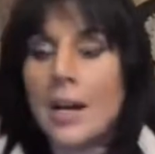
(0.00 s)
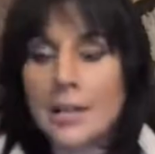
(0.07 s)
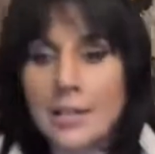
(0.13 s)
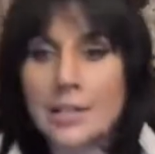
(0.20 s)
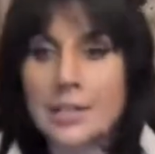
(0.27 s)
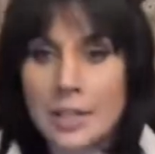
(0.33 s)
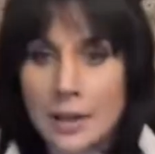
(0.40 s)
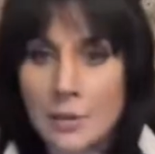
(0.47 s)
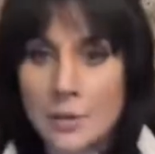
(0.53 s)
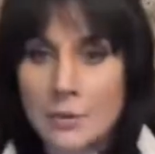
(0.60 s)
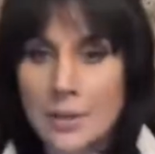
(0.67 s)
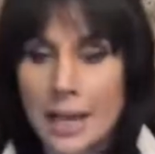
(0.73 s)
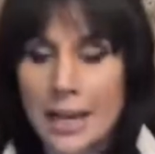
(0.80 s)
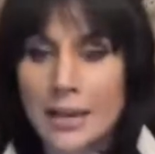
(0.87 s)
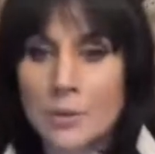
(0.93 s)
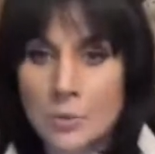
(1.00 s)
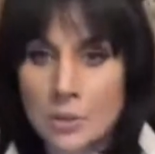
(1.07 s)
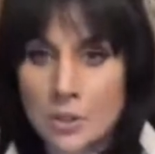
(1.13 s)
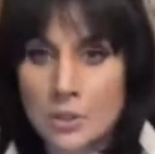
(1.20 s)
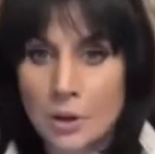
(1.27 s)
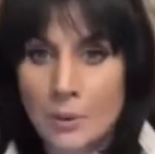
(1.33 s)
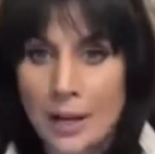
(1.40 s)
I can tell you that it
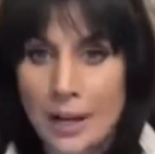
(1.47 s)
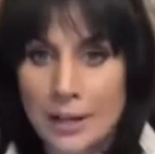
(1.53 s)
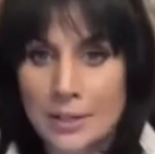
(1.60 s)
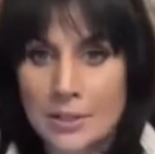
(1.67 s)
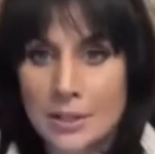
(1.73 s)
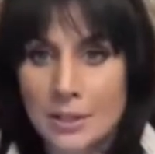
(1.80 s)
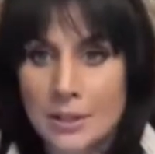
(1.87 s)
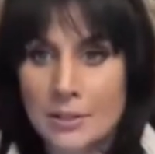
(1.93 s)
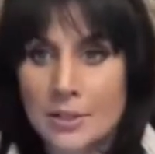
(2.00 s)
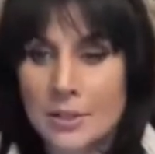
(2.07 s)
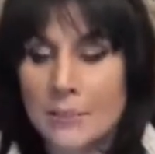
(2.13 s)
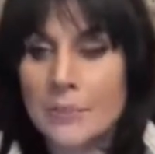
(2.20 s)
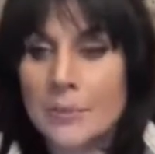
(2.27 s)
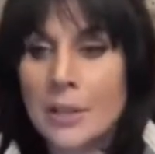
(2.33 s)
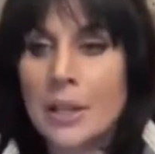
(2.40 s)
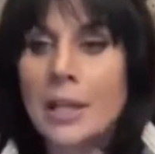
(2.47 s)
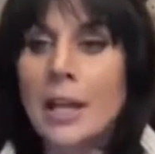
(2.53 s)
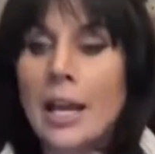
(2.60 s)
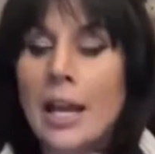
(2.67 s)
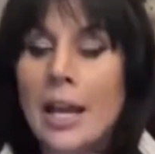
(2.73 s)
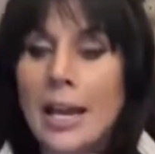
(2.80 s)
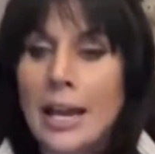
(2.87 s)
was no accident.
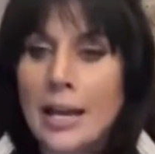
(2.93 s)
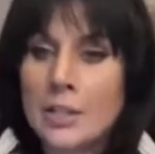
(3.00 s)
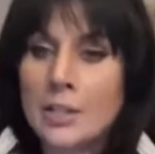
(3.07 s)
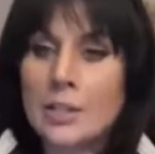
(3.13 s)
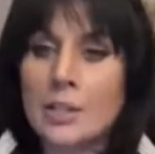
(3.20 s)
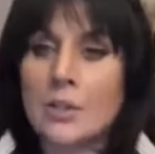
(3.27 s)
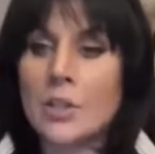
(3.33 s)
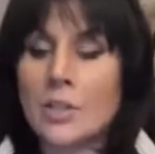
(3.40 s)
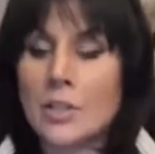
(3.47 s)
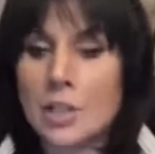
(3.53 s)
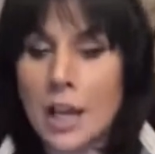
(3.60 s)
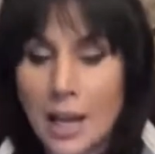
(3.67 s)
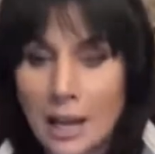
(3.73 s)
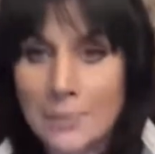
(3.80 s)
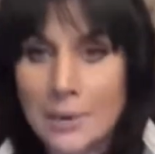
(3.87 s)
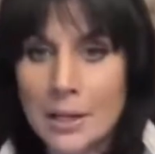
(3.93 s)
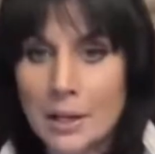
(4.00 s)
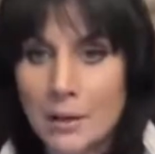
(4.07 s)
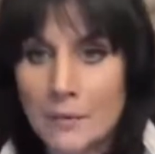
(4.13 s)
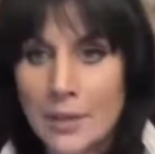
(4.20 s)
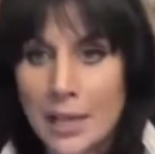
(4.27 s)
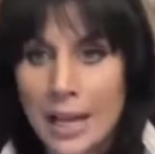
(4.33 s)
And the
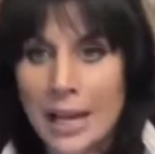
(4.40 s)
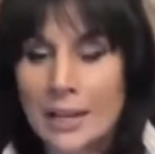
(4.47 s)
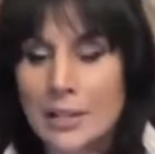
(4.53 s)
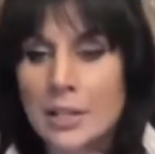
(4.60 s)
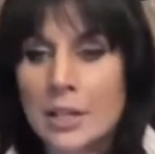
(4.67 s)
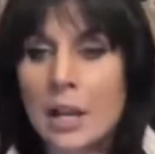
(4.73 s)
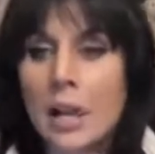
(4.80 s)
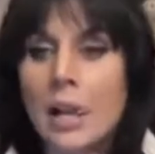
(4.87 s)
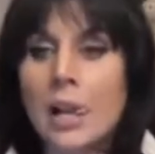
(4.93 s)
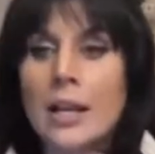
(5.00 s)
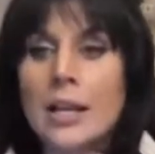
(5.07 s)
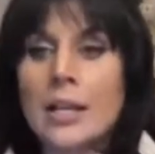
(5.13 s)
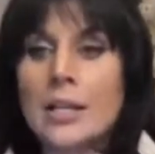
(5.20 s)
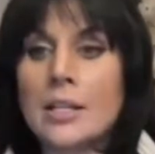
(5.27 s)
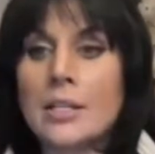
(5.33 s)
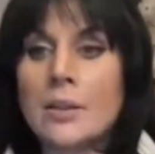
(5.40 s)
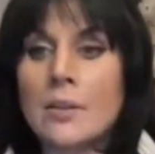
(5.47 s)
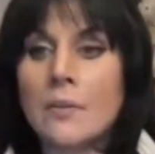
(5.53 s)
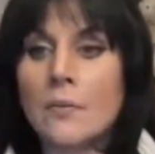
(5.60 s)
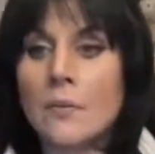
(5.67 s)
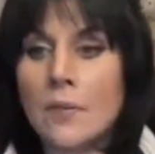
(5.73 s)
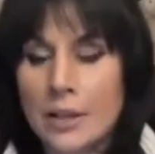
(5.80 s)
timing of that is
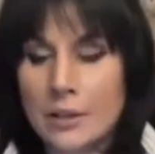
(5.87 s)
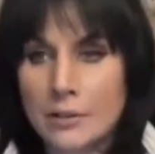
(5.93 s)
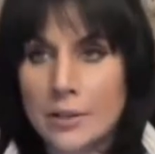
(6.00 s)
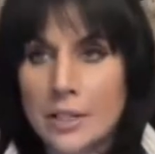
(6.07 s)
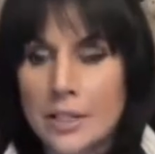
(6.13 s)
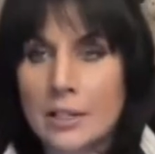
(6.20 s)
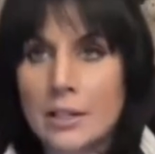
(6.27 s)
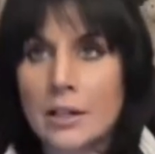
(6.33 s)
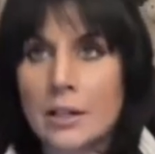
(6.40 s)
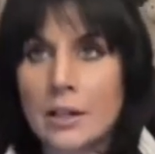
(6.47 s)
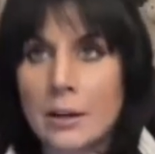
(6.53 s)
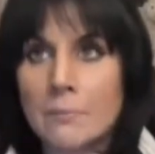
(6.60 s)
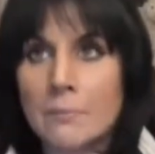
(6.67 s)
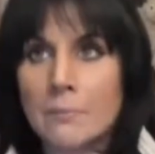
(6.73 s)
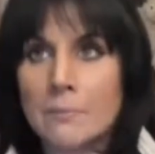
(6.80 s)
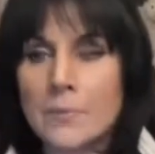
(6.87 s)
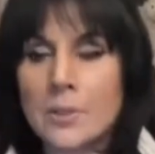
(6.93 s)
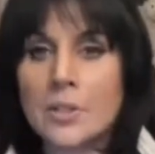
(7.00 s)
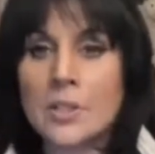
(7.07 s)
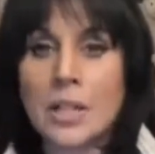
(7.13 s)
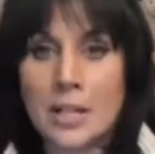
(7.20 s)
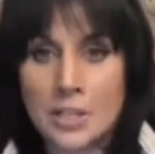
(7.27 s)
very um,
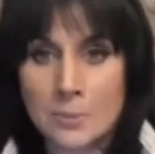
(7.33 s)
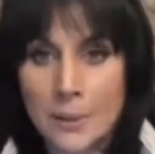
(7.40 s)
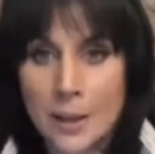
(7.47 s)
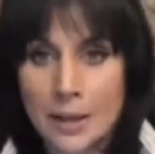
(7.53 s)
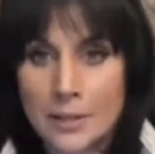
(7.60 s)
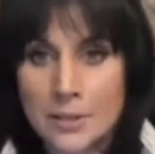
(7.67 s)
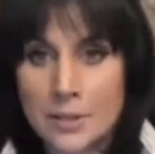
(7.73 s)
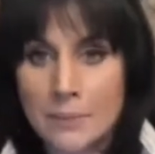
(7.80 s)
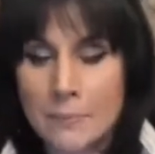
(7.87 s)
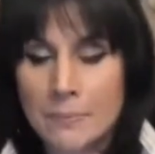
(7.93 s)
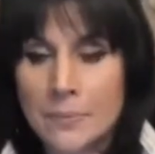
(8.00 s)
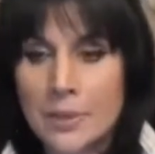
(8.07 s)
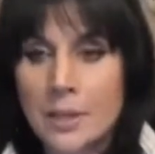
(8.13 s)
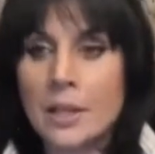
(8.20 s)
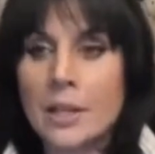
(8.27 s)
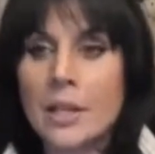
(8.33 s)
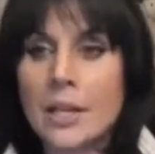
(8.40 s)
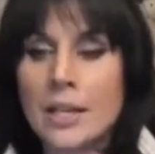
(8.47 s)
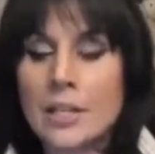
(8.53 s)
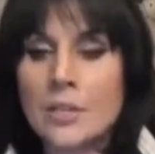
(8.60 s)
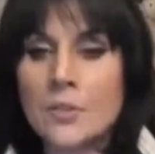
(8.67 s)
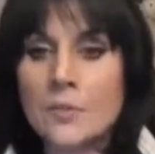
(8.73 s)
suspect.
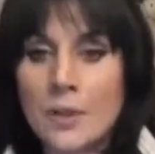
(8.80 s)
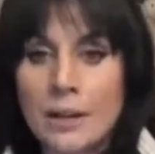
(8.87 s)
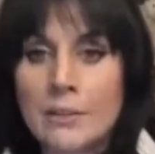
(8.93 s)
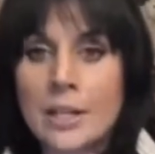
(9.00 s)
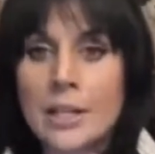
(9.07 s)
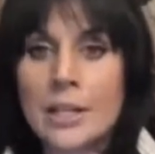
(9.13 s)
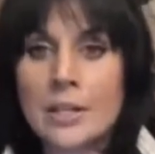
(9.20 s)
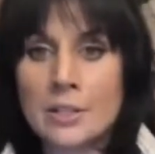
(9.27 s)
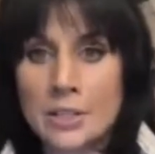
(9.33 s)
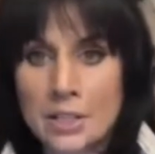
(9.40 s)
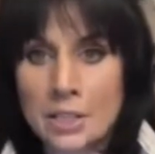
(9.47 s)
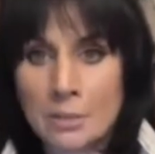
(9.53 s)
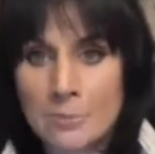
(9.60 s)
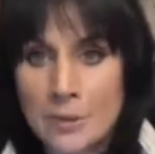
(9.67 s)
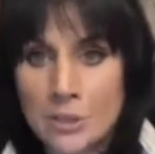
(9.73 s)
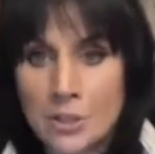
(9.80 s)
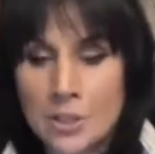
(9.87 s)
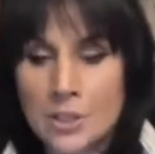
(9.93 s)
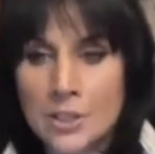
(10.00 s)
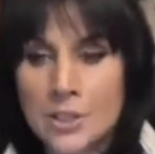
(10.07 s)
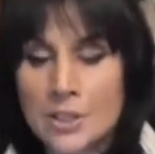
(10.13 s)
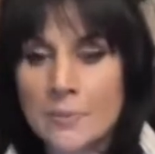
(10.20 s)
It is very
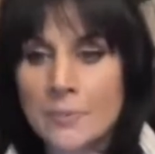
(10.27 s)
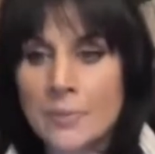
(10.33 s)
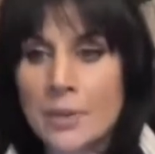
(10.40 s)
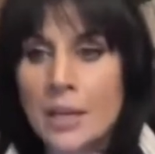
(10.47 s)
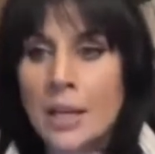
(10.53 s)
suspicious.